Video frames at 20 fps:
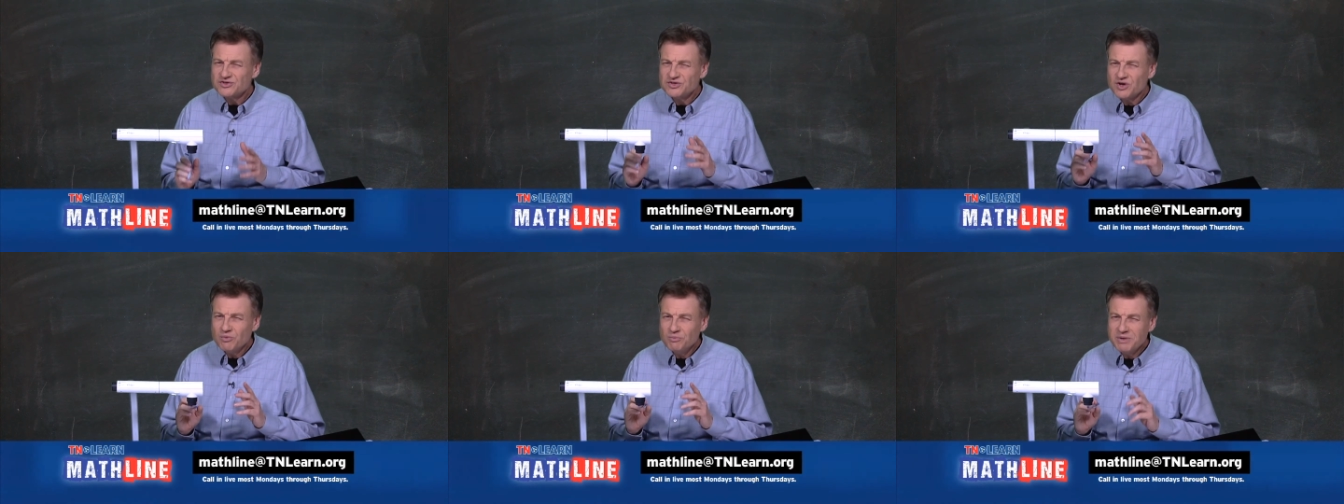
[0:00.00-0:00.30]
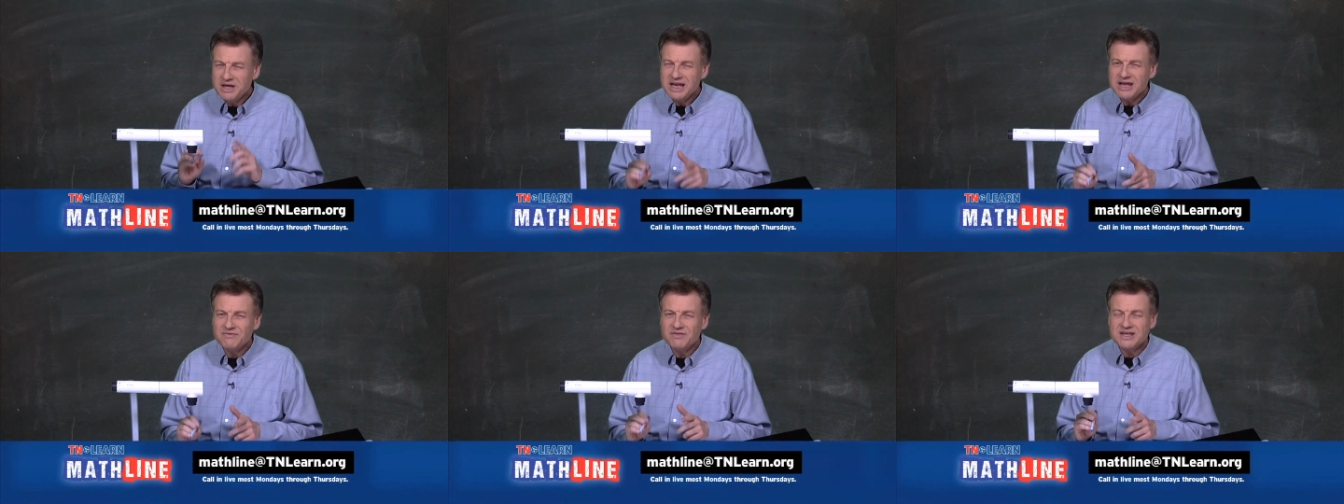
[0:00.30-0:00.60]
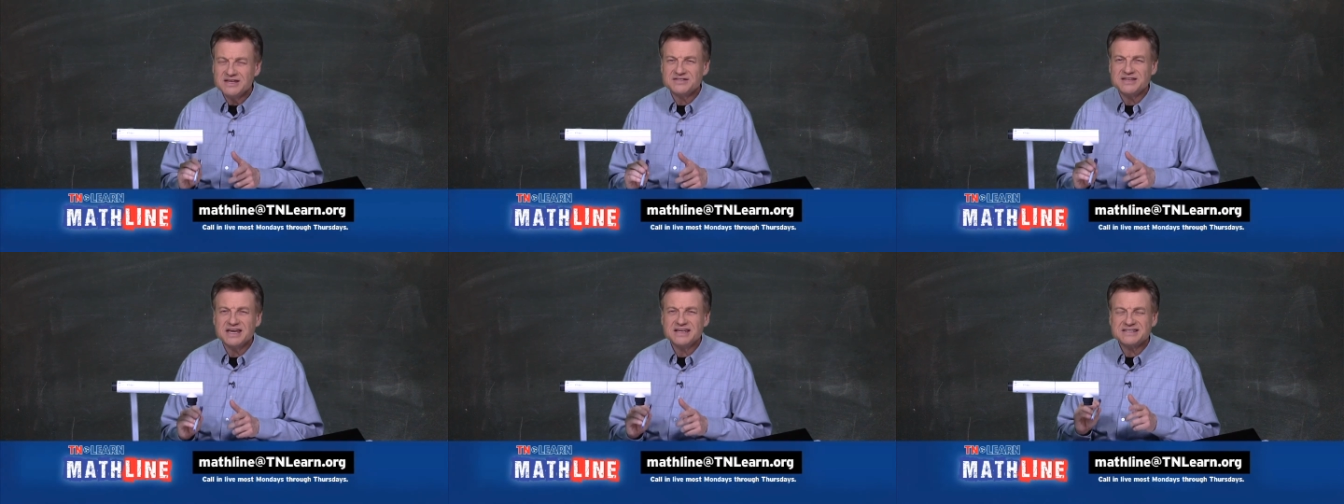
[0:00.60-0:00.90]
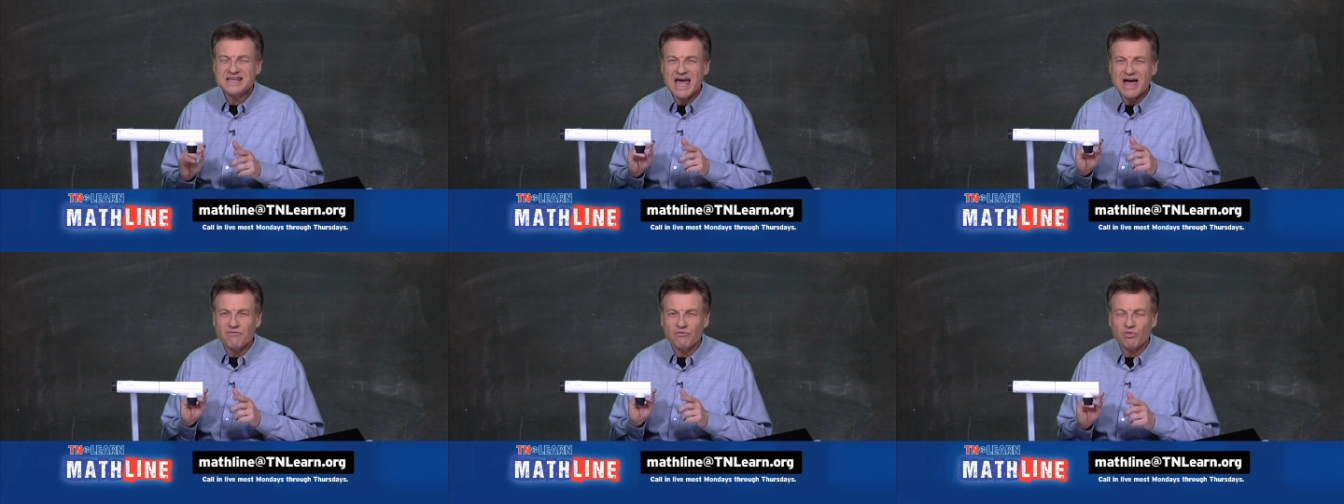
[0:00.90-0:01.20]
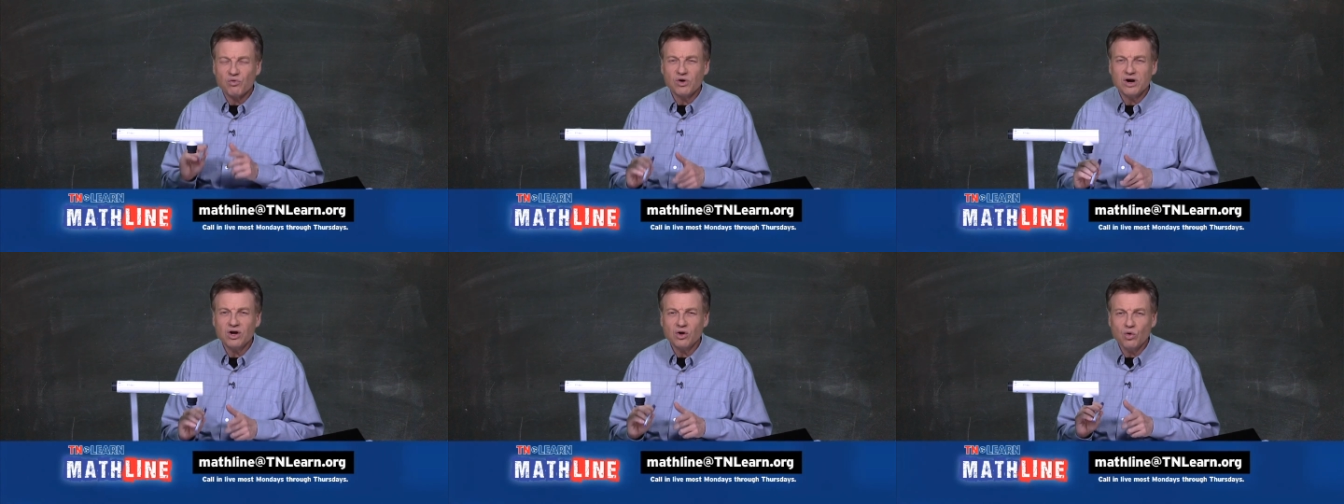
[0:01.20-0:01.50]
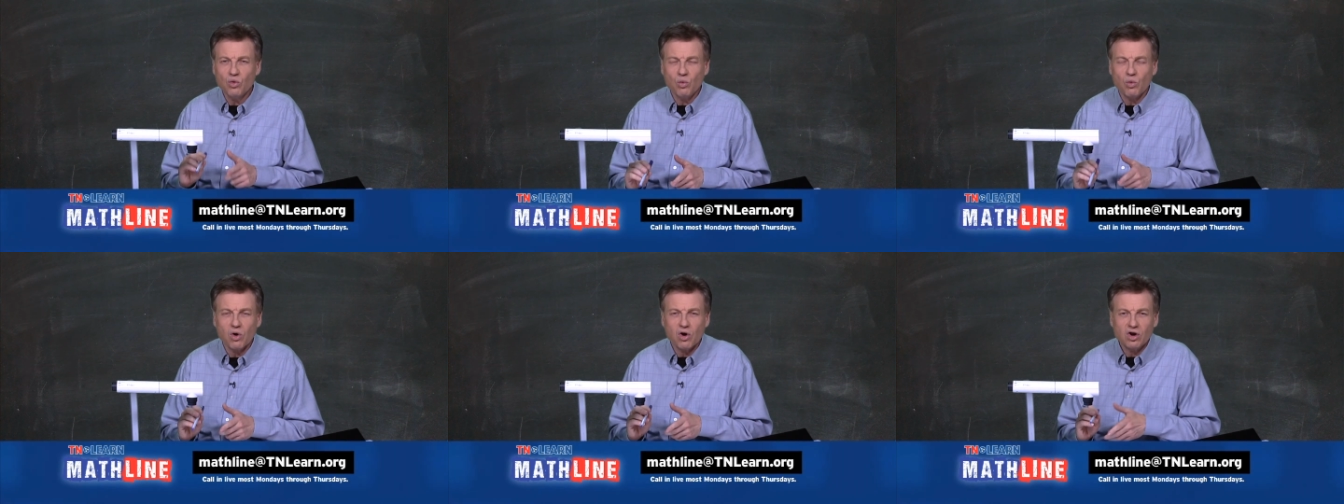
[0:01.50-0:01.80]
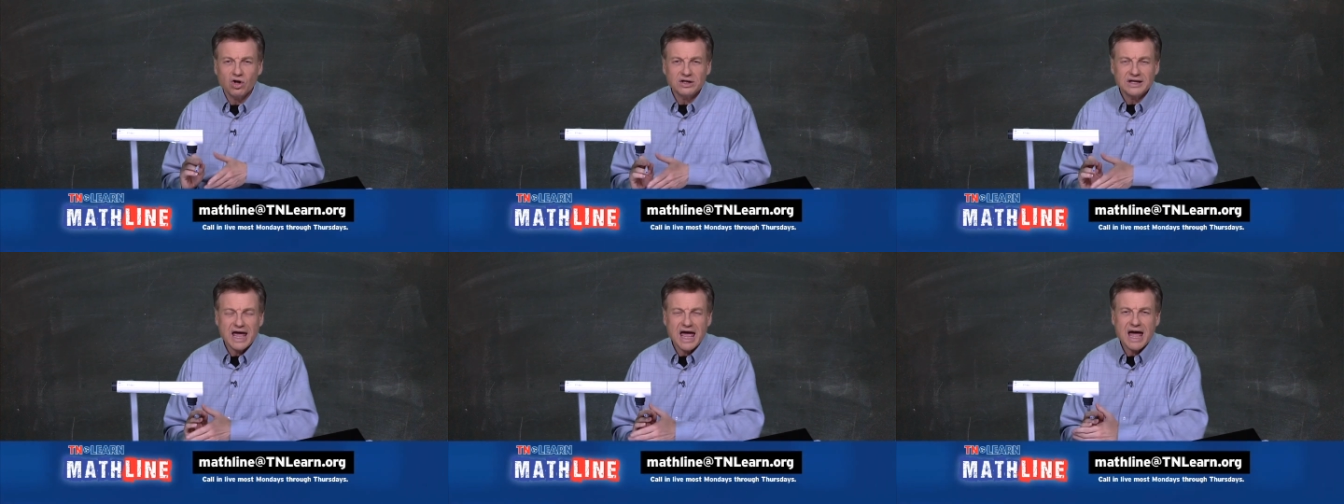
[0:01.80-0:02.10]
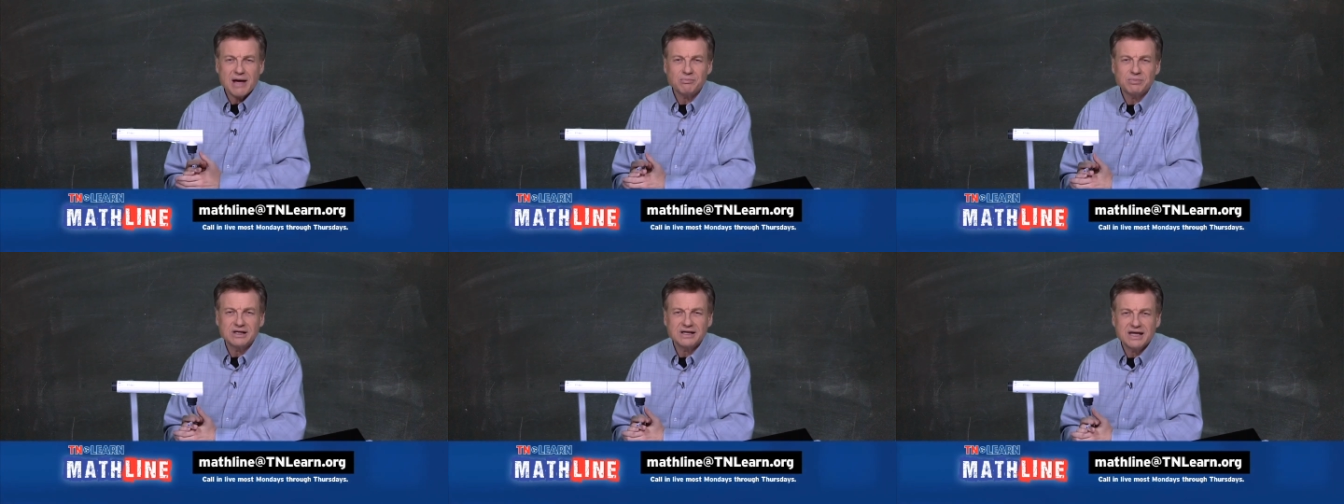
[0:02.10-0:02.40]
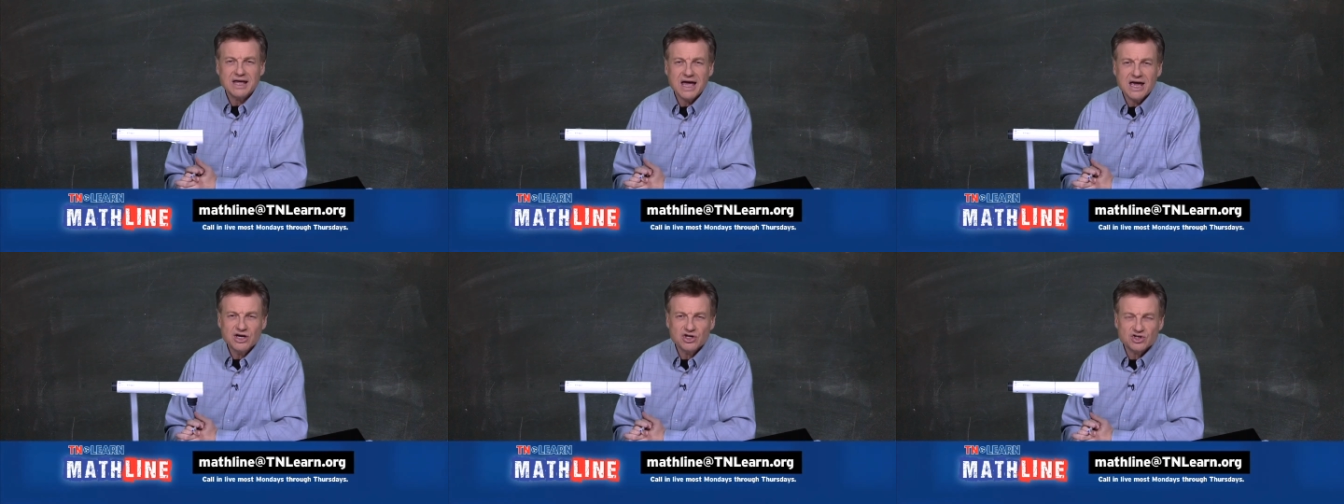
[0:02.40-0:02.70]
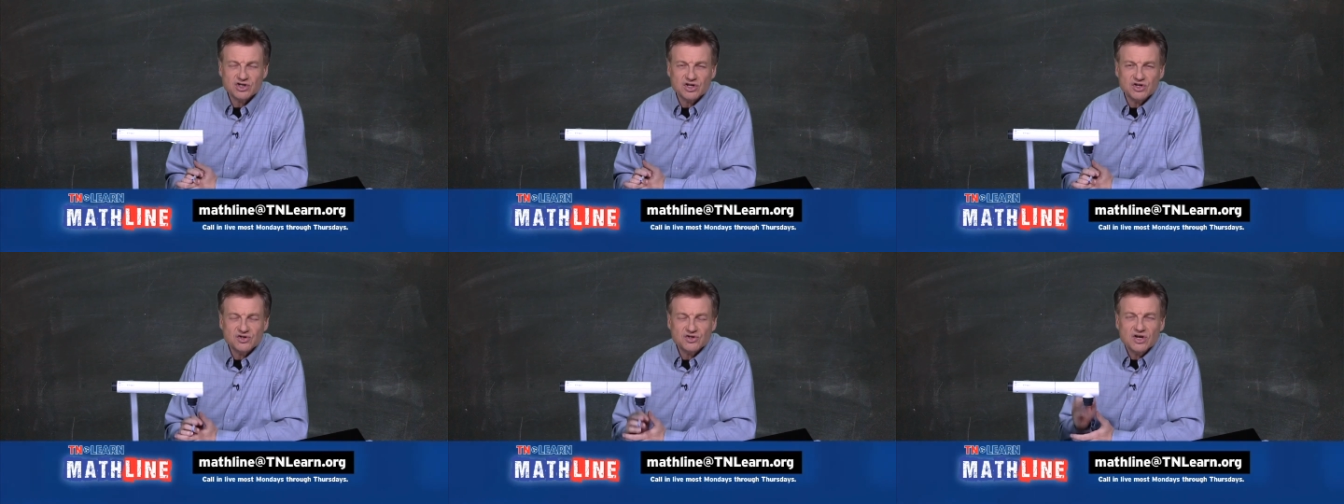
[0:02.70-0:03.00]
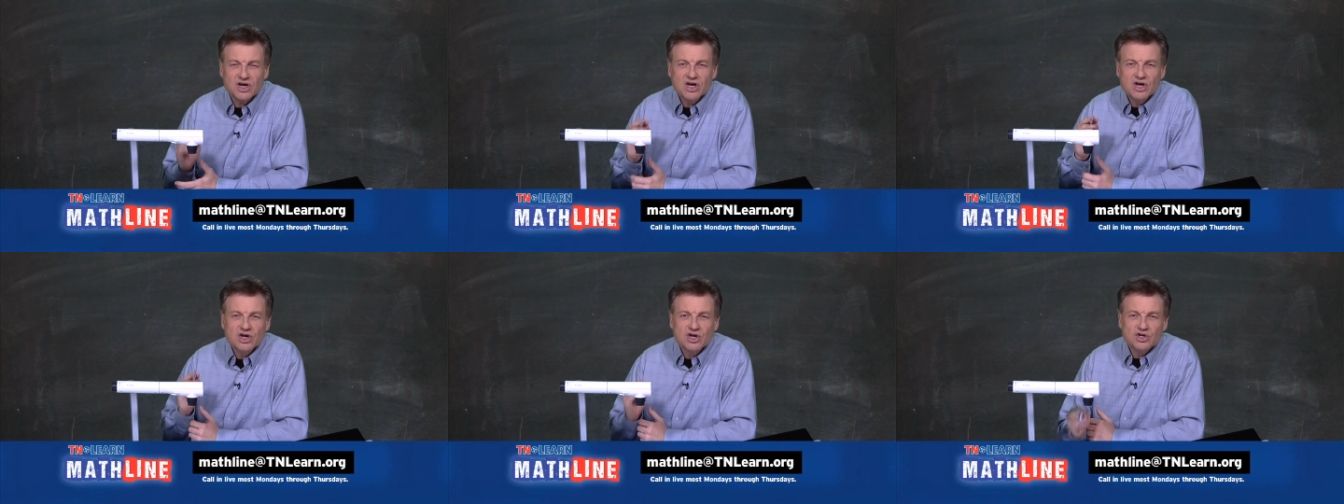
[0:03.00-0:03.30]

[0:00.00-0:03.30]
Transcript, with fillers: So many of these things have real-world applications.